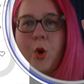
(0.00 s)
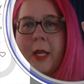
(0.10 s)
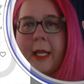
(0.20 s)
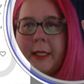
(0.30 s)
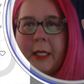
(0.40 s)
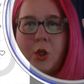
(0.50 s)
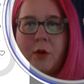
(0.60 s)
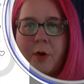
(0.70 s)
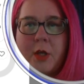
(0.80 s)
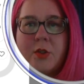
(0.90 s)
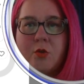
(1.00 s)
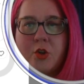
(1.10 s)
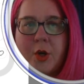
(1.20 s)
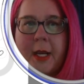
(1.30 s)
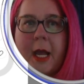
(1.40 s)
in the universal
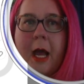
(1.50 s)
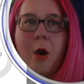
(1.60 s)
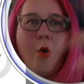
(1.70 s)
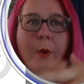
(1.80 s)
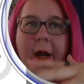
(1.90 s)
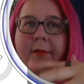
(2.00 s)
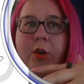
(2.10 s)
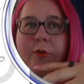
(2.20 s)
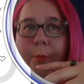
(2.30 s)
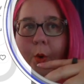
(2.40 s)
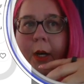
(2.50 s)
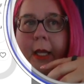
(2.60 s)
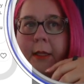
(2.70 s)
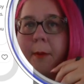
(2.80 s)
trigger or whatever you've put in the